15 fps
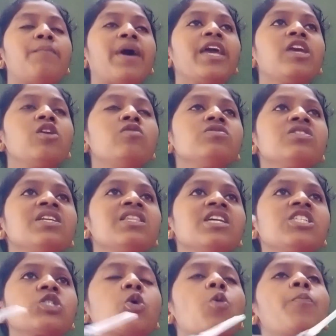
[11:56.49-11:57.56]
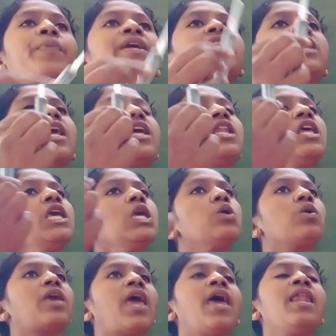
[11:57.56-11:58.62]
By using the scooping technique, you
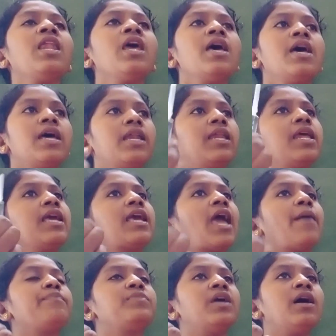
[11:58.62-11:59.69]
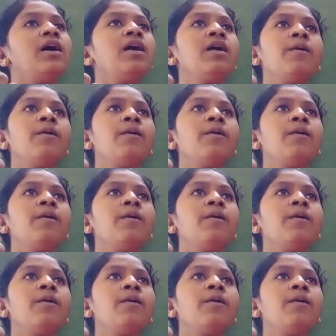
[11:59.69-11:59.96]
can recap the